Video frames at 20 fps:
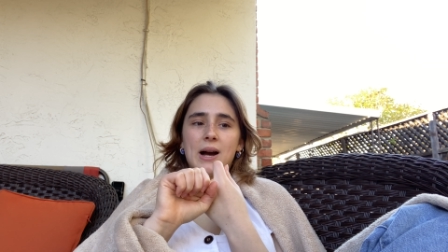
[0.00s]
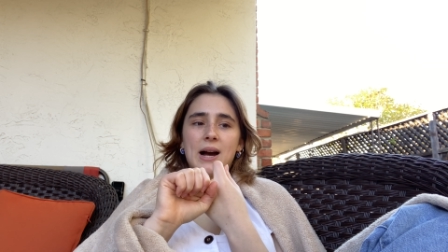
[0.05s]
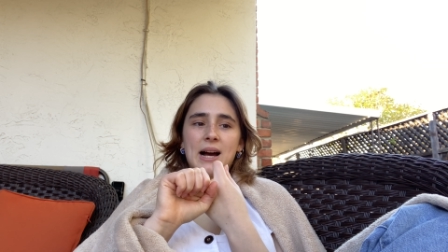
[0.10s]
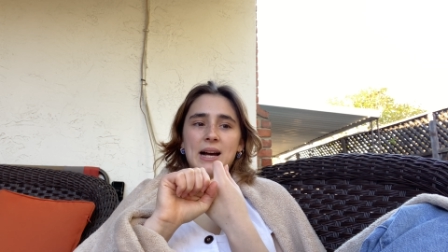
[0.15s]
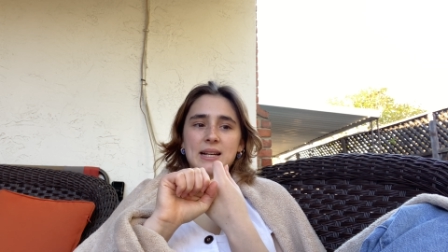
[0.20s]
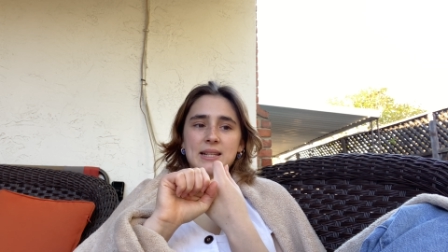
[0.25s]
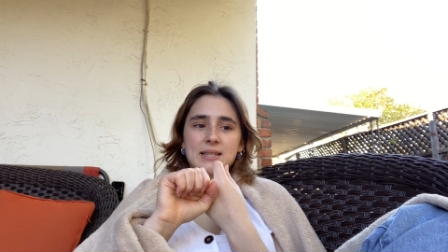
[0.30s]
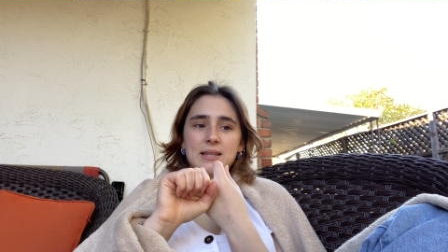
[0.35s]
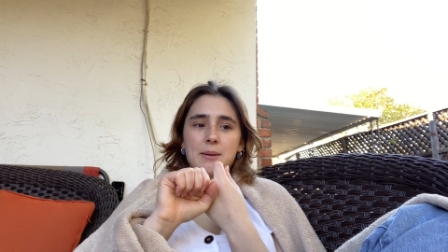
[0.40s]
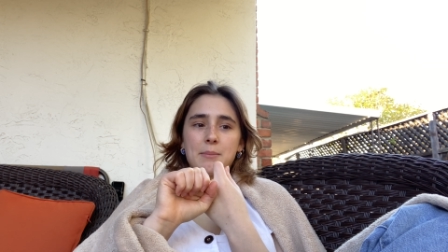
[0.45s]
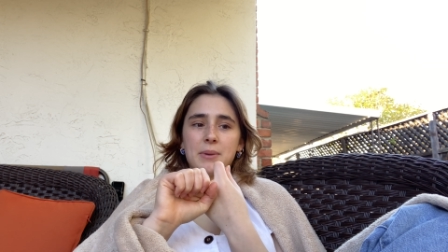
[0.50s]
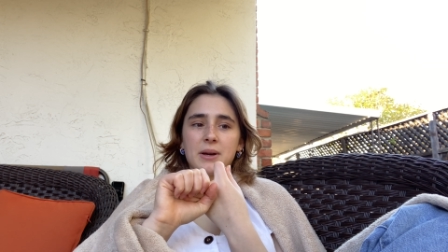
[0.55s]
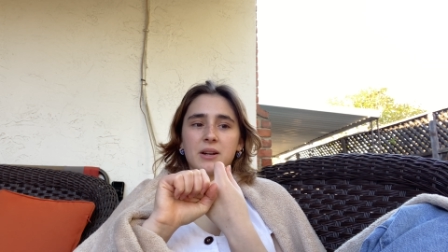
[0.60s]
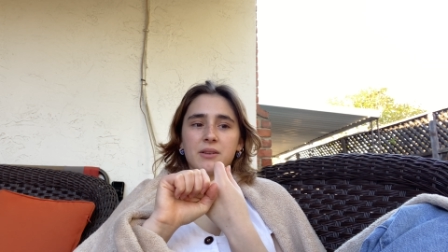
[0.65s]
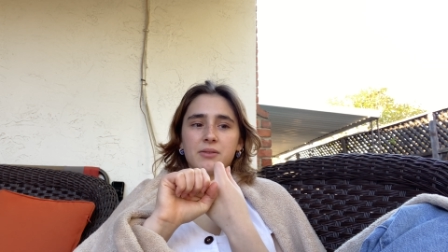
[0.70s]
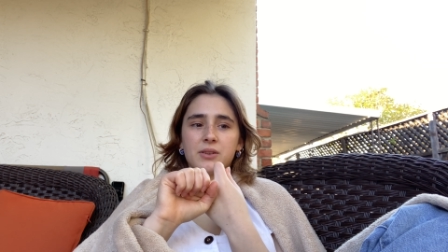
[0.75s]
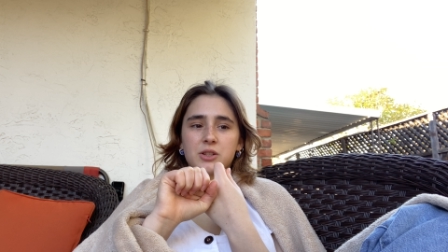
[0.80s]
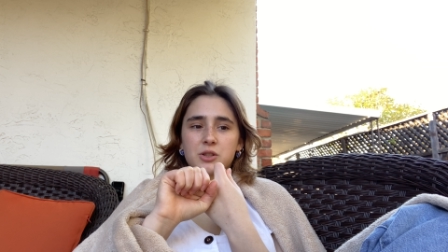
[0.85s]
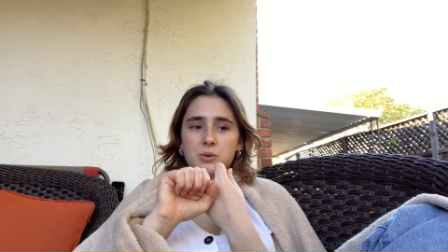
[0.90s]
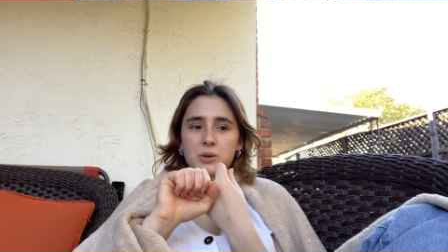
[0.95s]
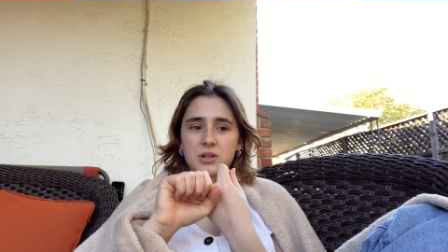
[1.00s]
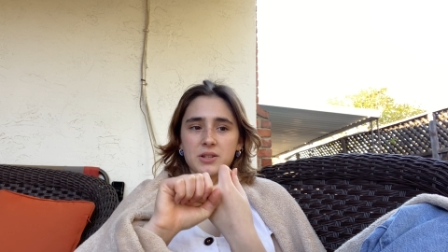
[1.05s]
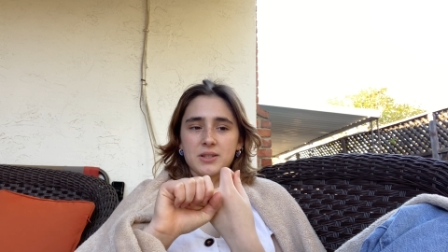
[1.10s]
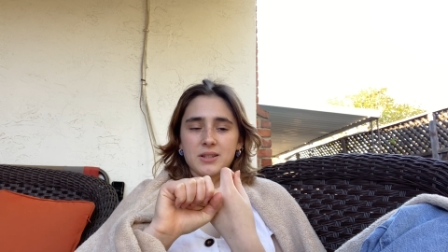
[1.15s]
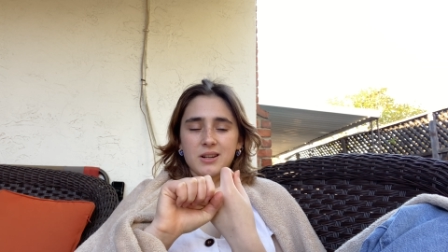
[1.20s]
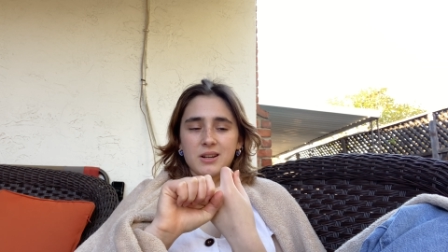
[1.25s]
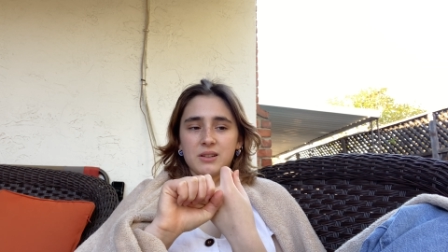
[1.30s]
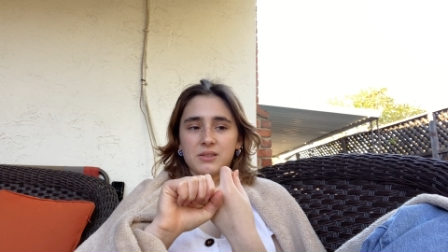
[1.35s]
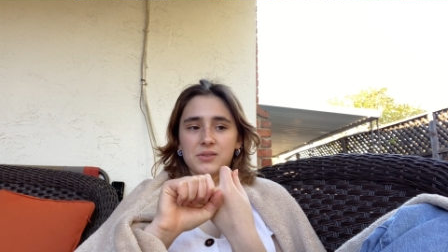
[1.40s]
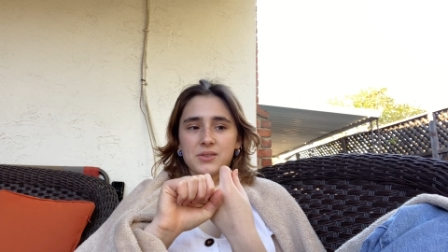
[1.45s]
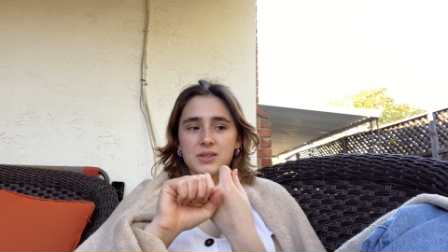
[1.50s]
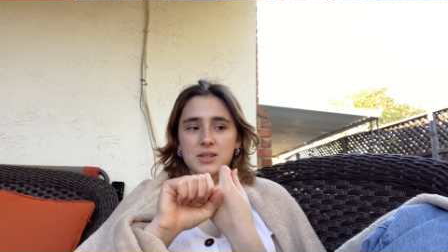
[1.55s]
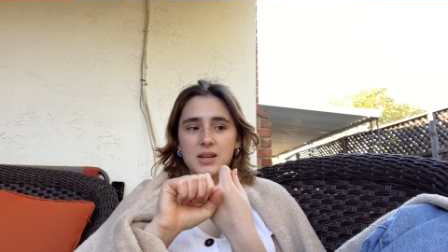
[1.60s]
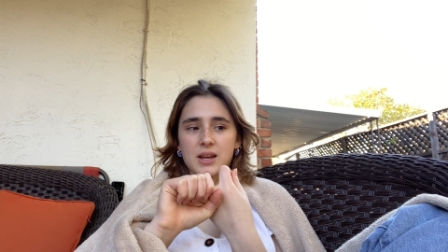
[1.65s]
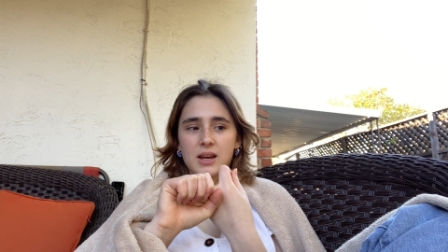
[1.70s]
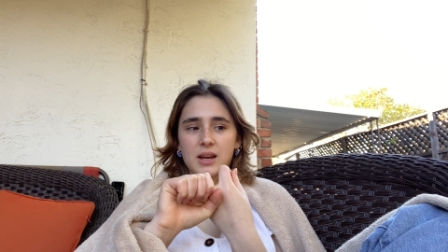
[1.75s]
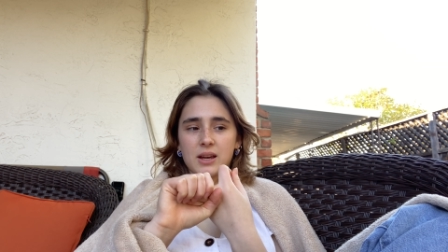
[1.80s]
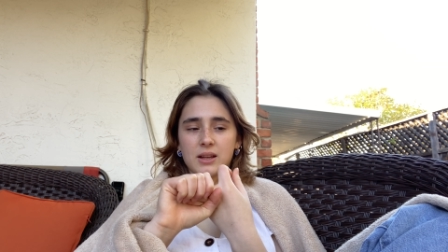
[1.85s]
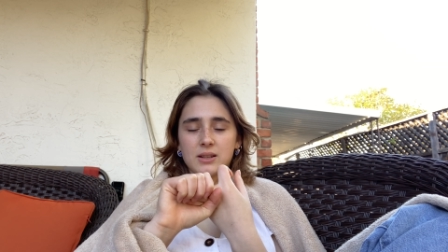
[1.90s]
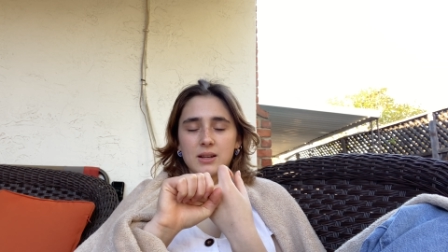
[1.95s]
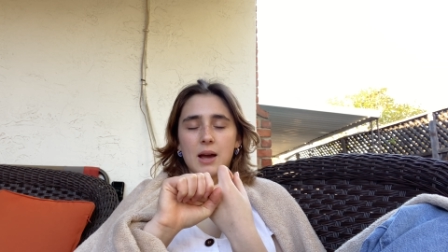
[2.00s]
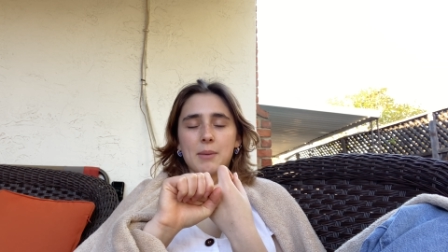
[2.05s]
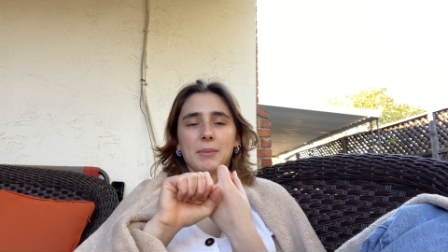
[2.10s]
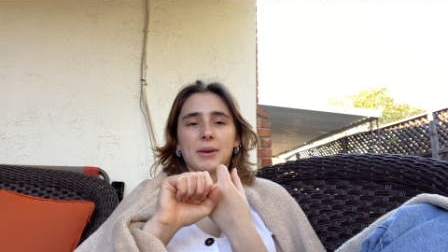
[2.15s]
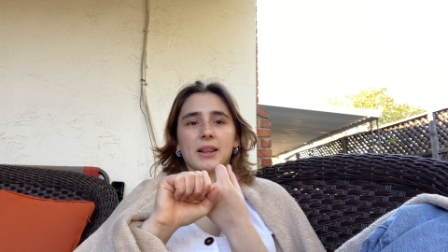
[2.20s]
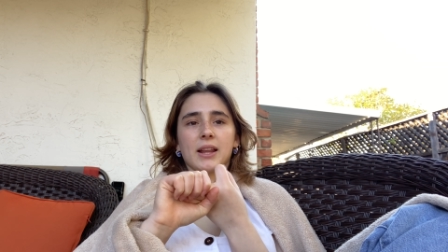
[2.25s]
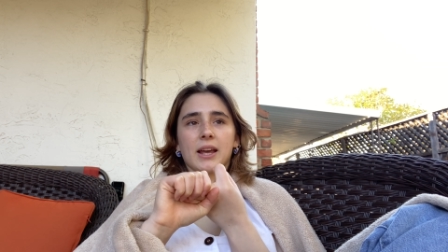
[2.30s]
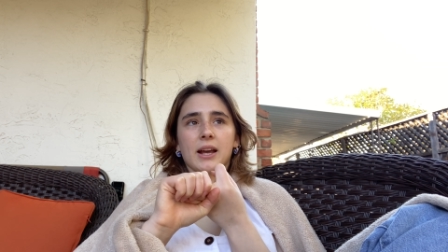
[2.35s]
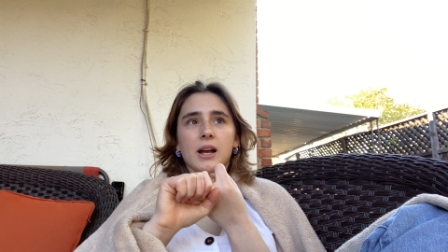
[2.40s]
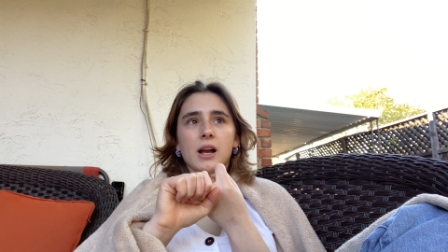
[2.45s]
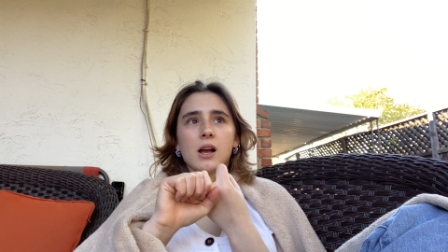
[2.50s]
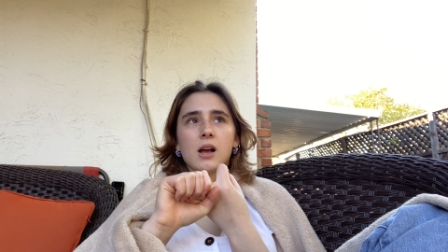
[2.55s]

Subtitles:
as a benefit to ourselves, and I mean, like,